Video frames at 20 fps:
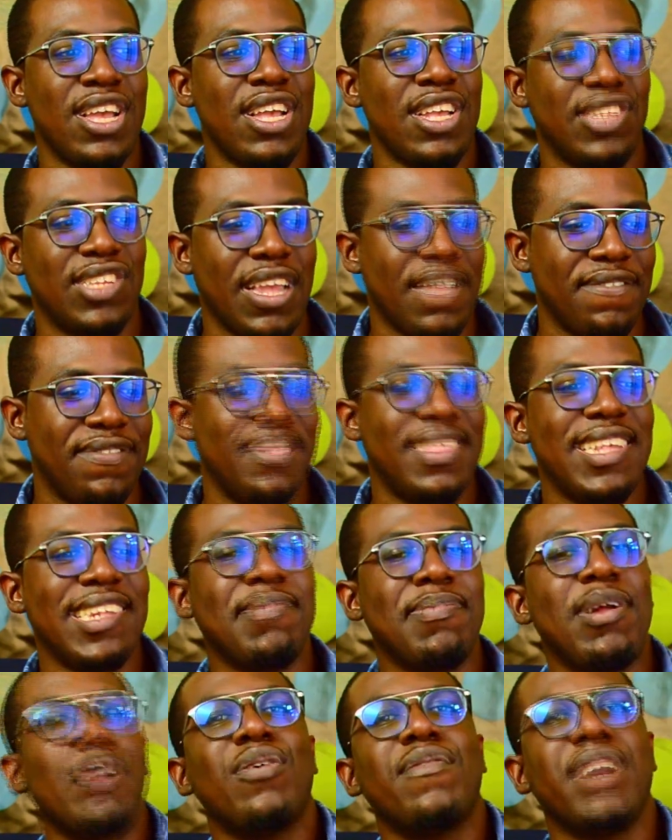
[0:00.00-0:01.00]
So if this
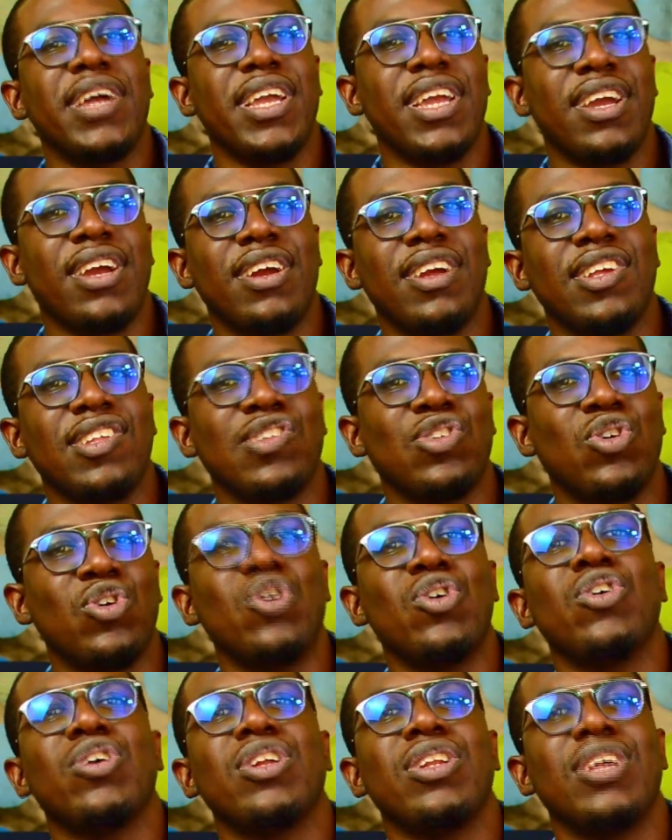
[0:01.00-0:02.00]
man over here is
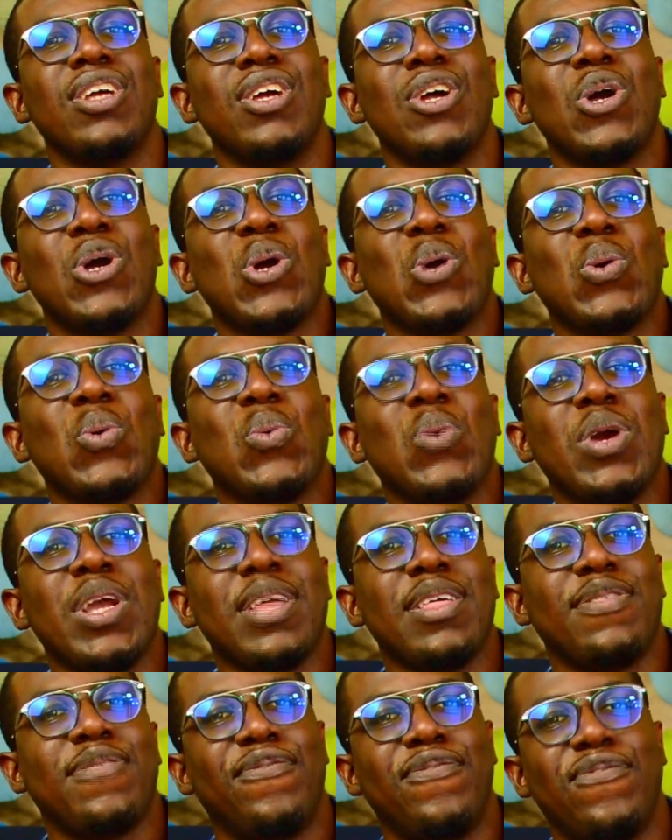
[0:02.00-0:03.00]
good
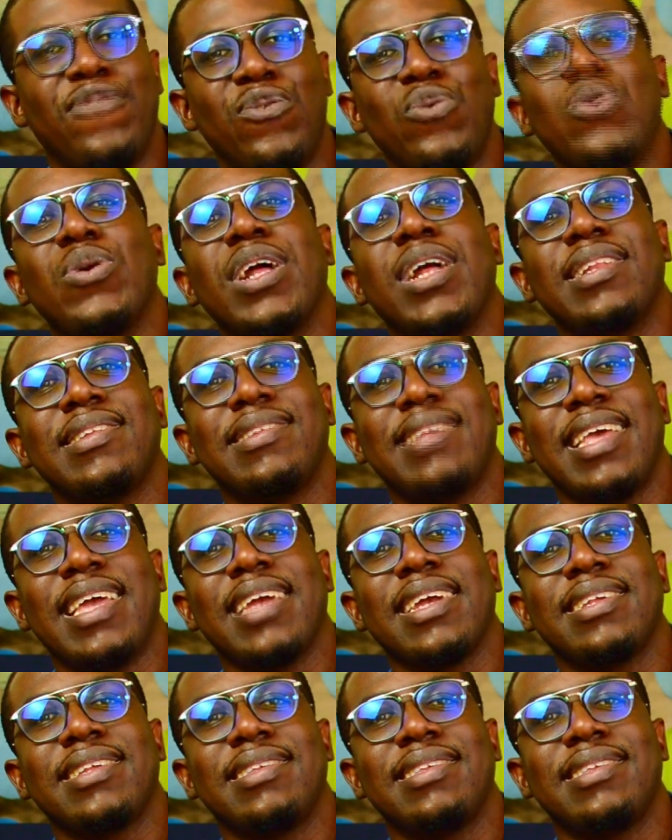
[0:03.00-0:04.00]
with food and
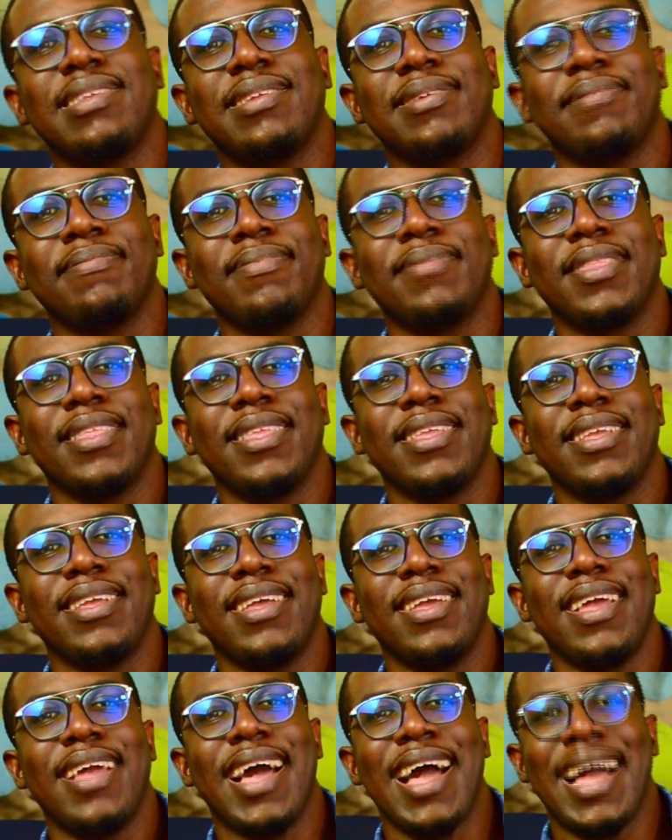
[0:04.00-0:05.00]
sex,
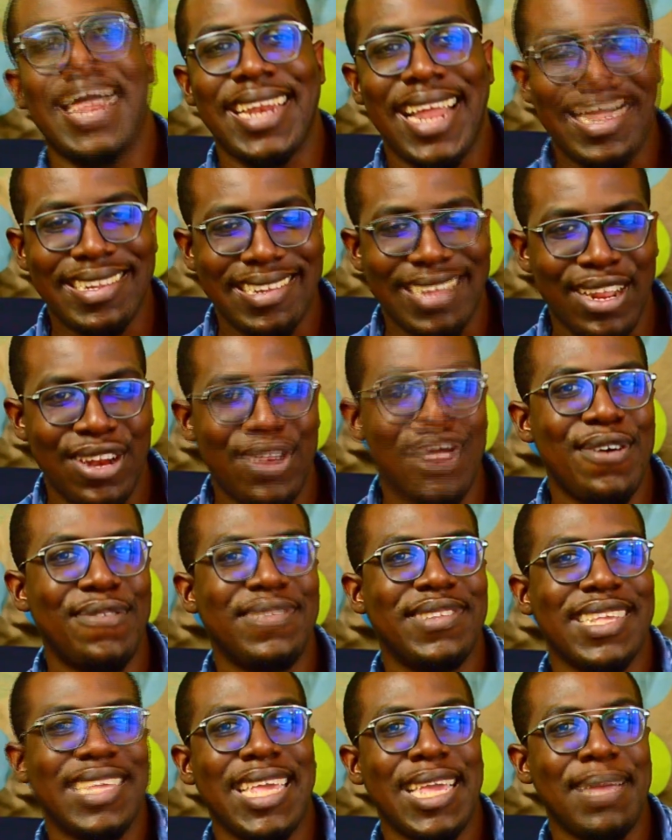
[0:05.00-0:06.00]
and that's enough
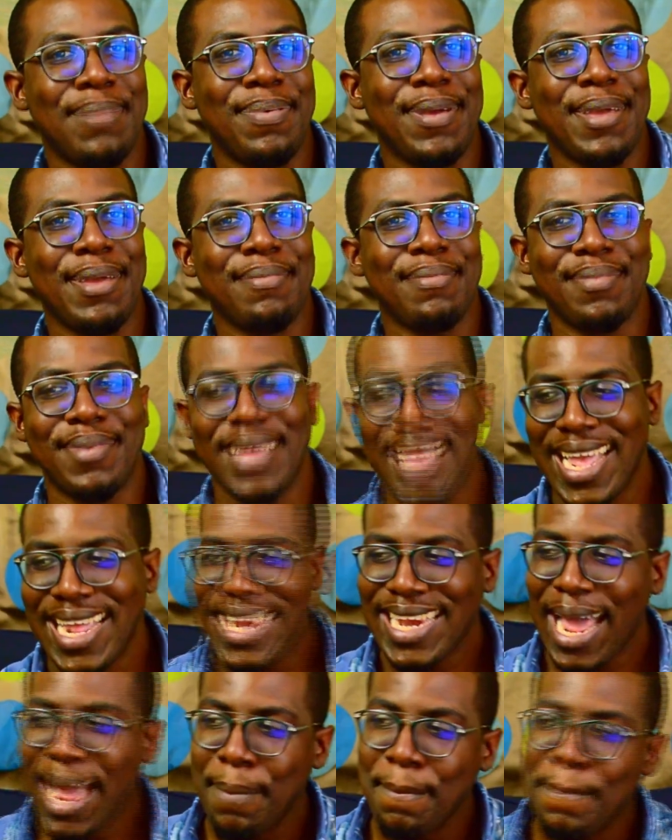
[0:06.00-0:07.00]
to keep him,
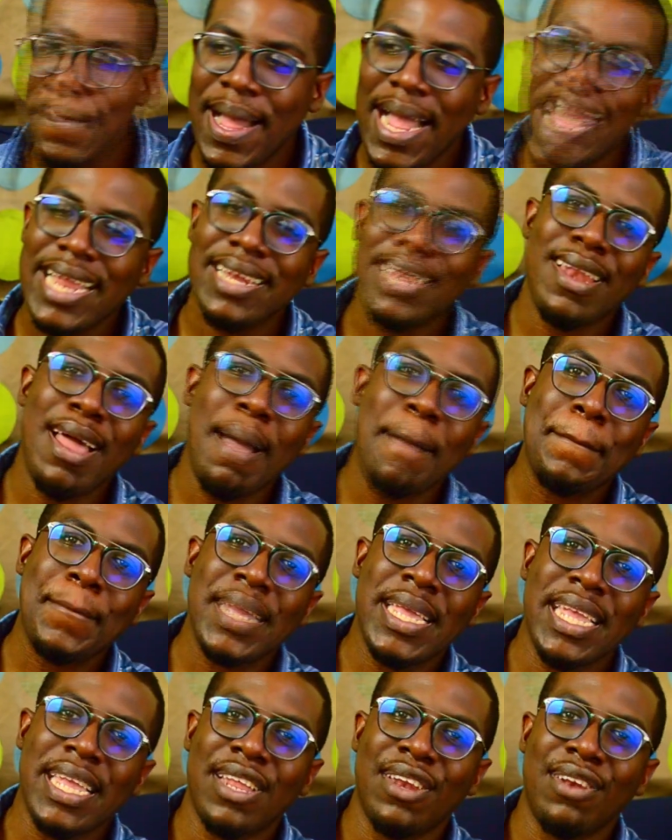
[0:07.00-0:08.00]
that might not
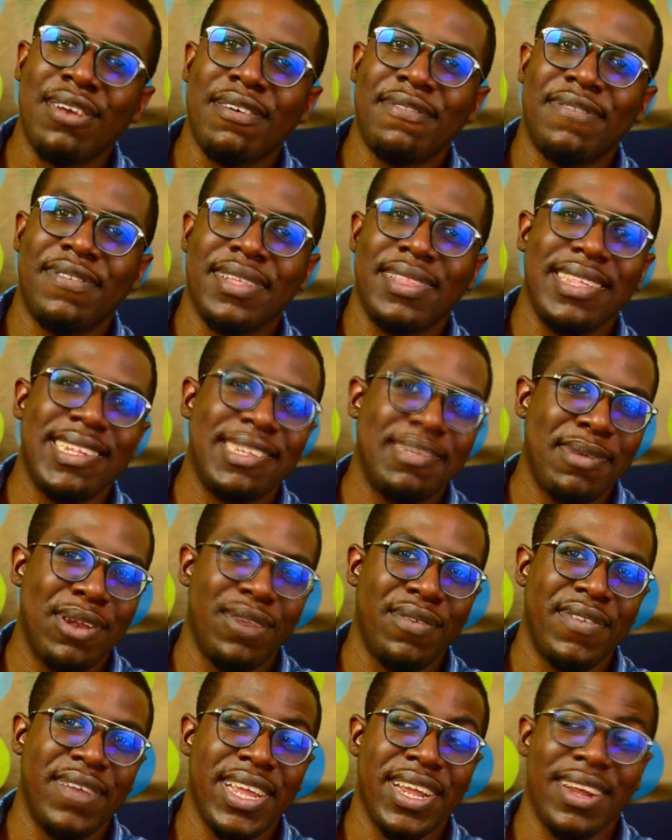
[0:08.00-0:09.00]
be enough for this man
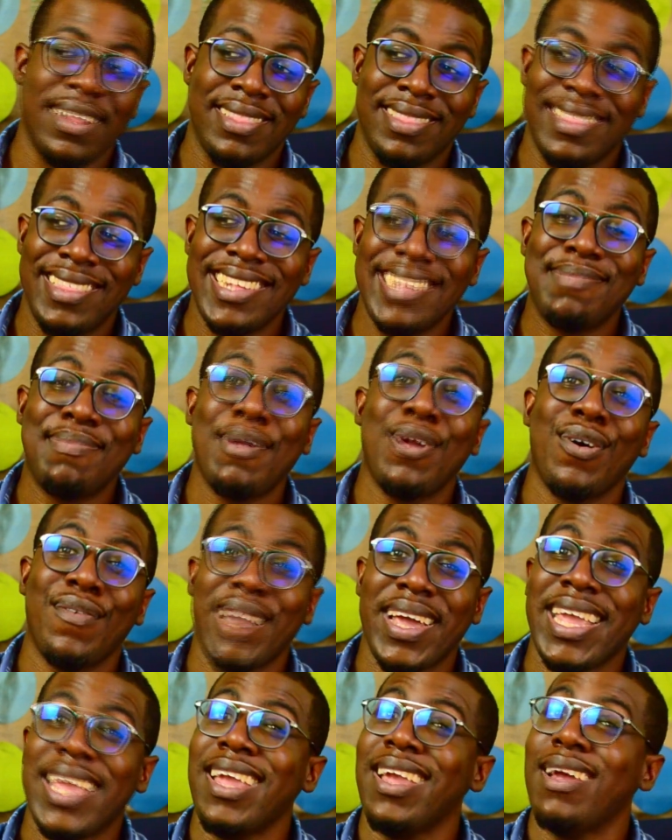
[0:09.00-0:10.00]
over here. This man
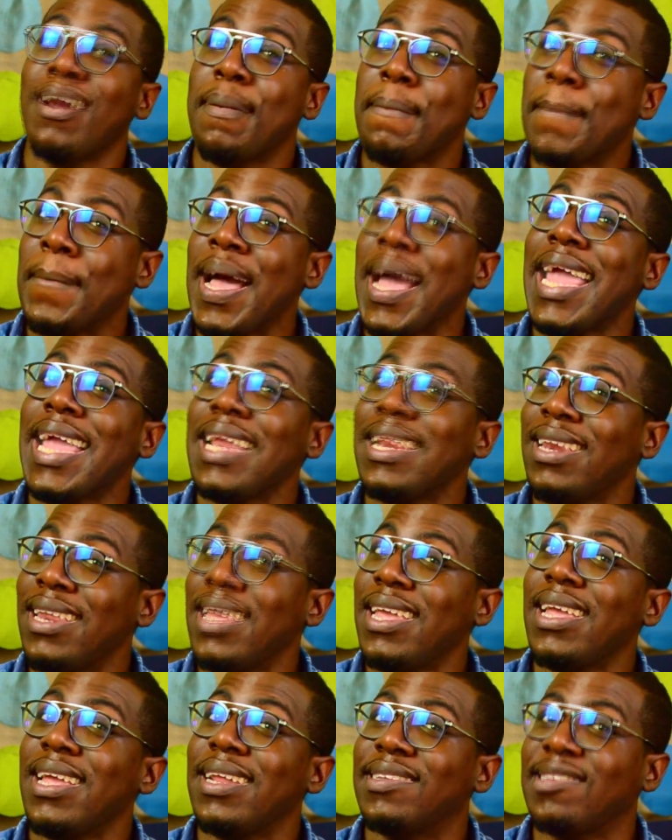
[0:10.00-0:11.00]
over here might
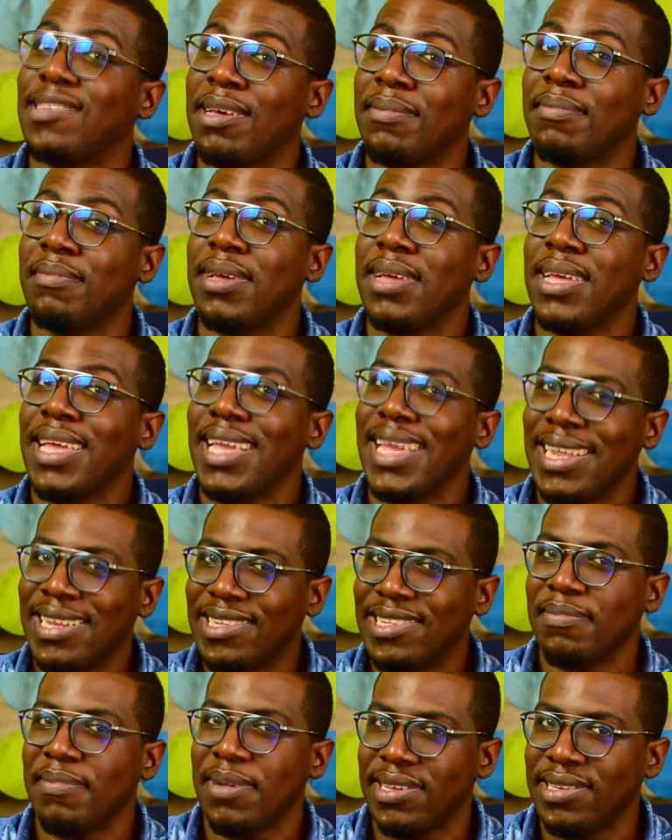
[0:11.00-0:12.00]
need some
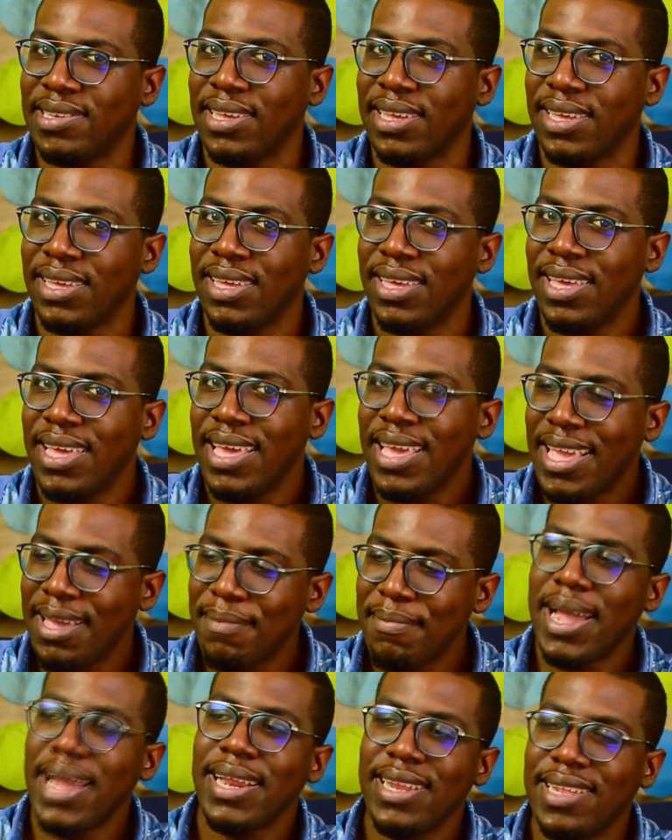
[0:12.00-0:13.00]
intimacy. He
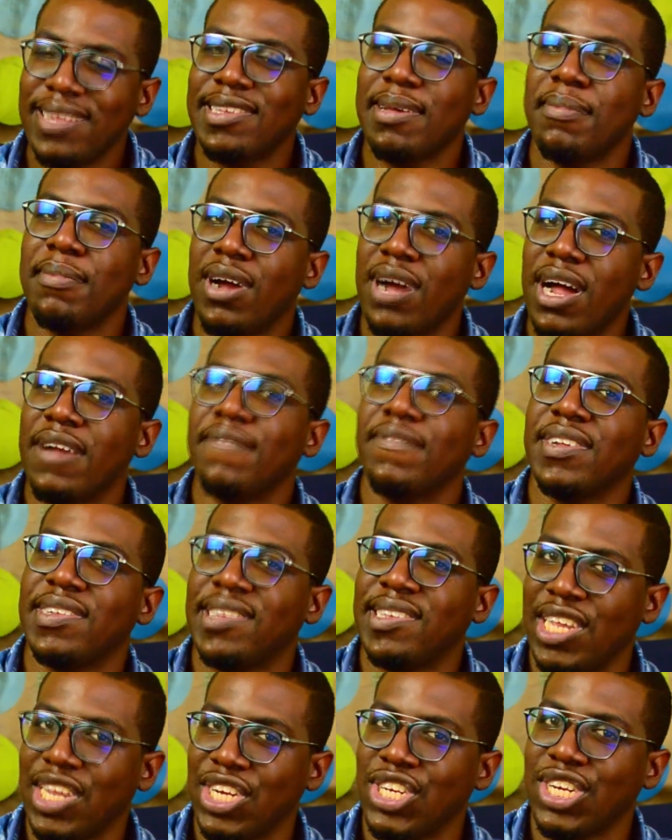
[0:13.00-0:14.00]
might need some
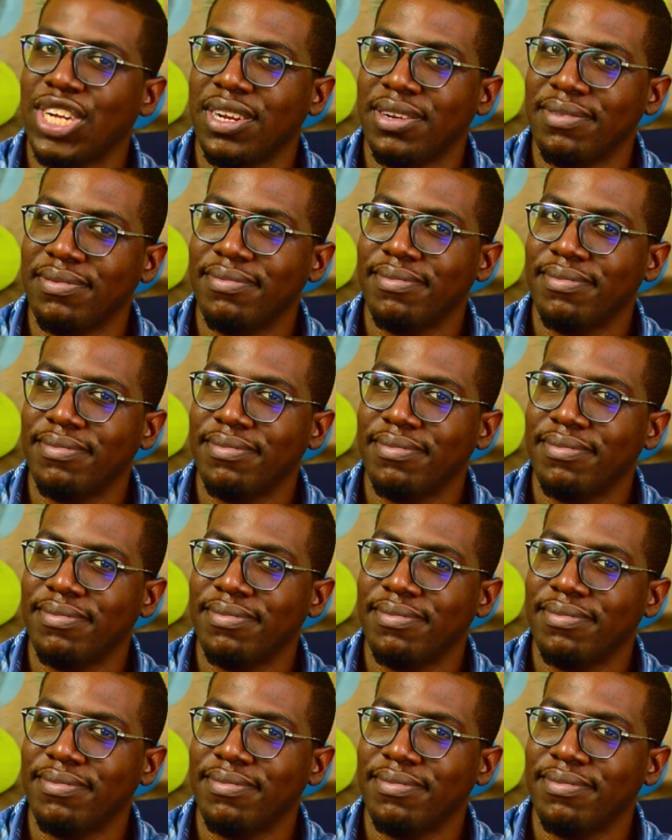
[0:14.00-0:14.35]
conversation.